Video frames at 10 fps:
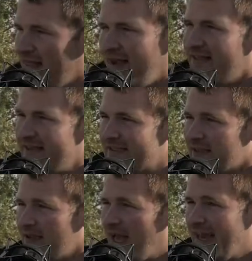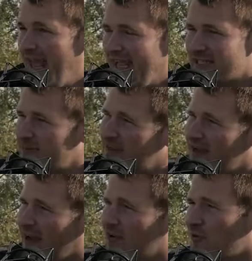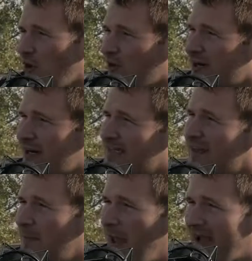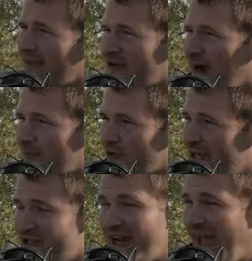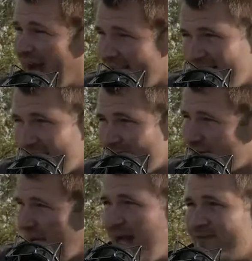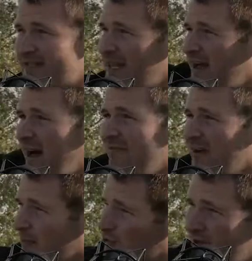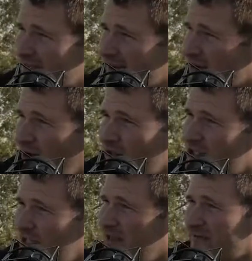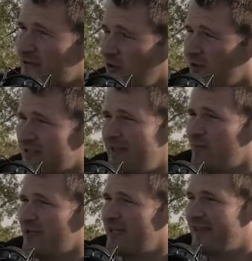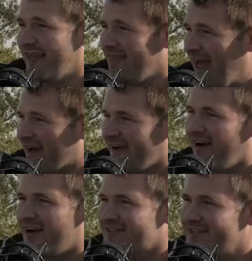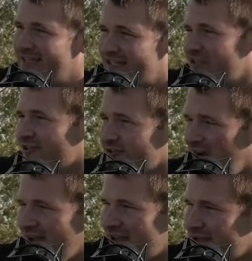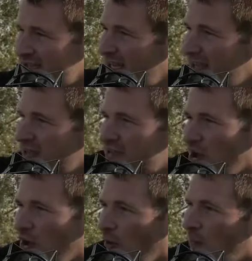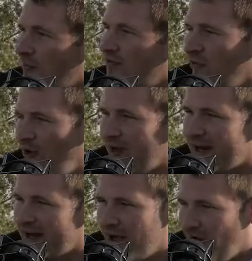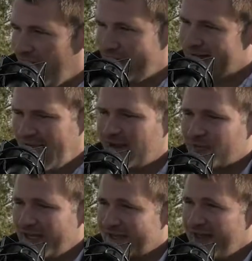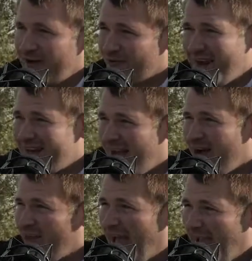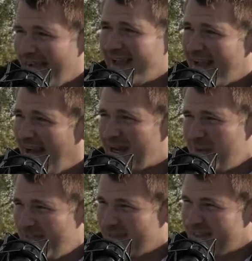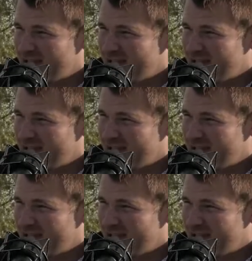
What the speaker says: a lot of these enhancements a grower is going to make on their operation, adding cover crops, variable rate technology for soil sampling, that costs additional dollars. So before they're going to go ahead and take risk, right now the ag economy is